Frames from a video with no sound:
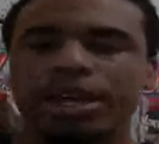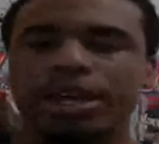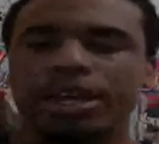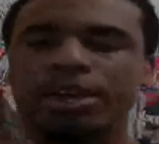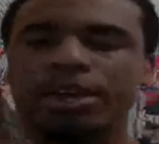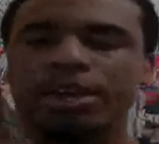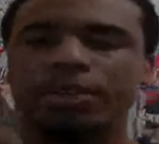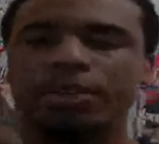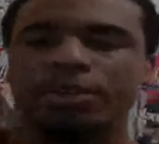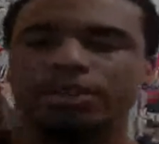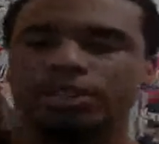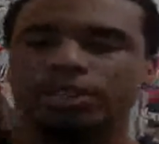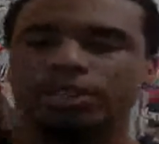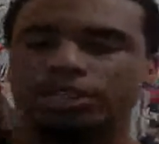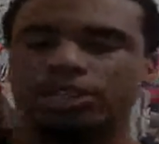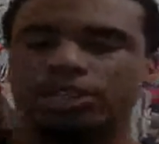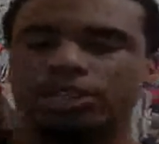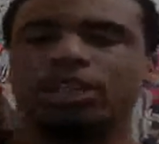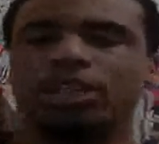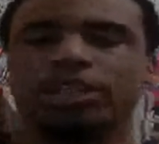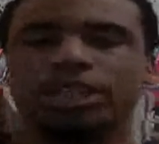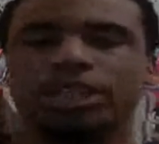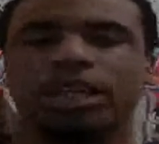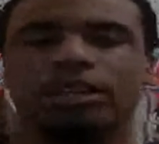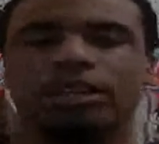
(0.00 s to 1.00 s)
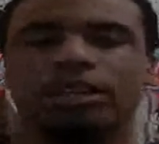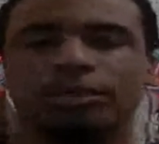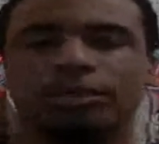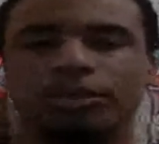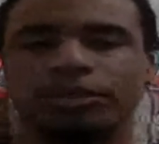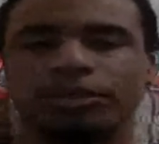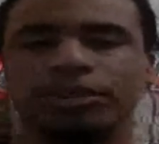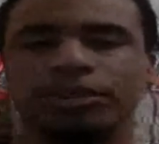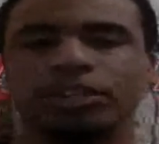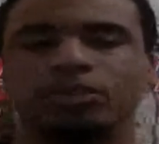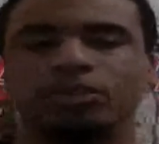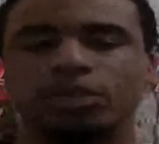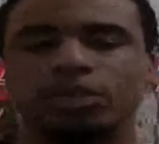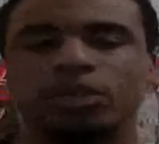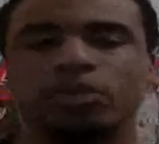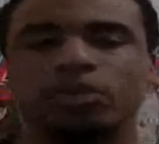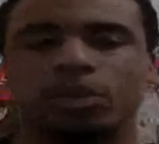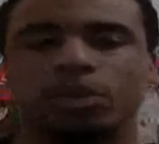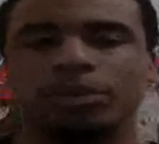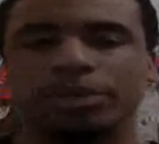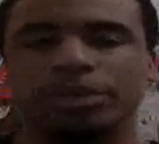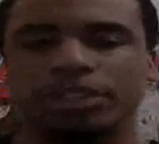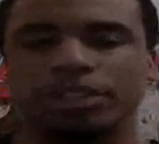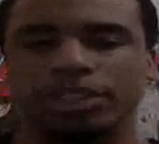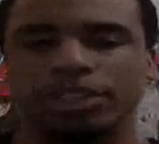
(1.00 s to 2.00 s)
it was a solid chapter for this week's
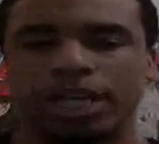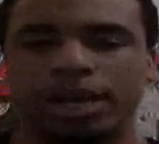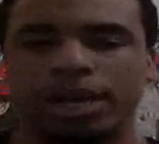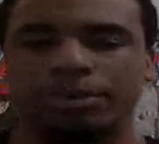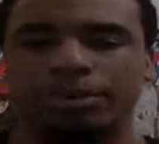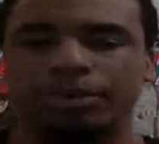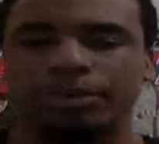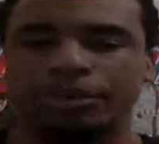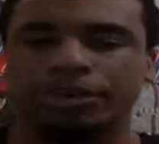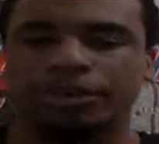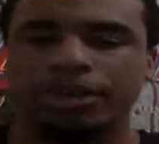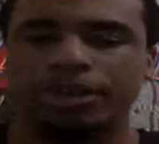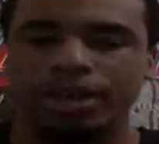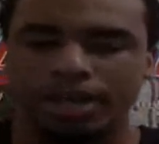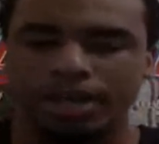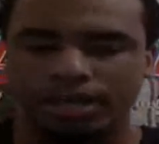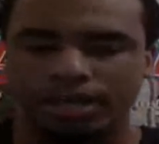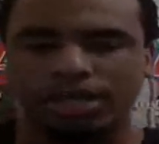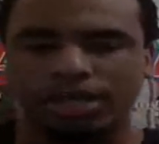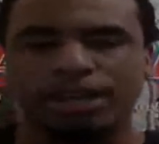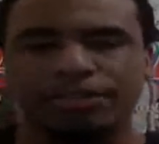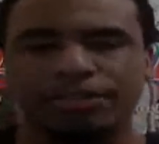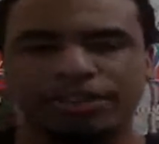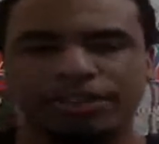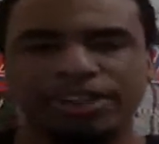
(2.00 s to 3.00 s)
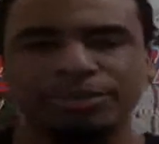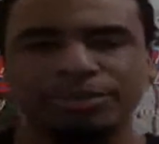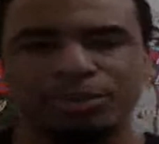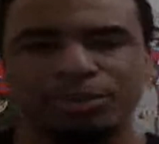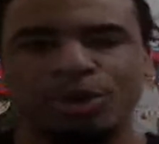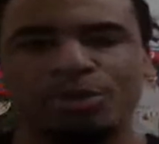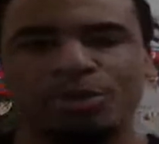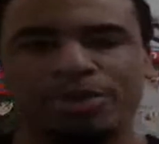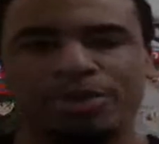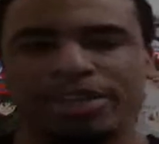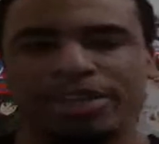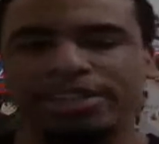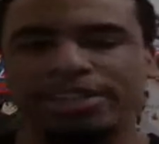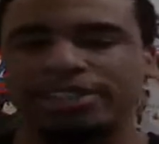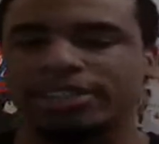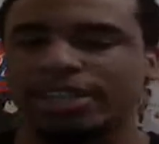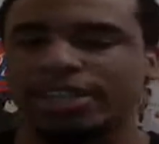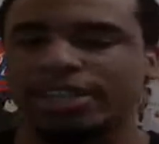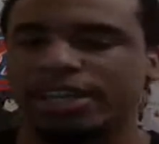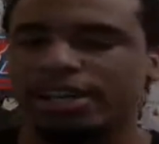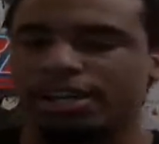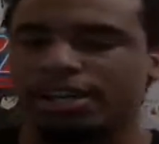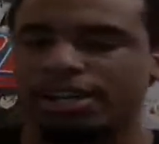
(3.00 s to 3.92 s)
One Piece Chapter. A lot of funny moments.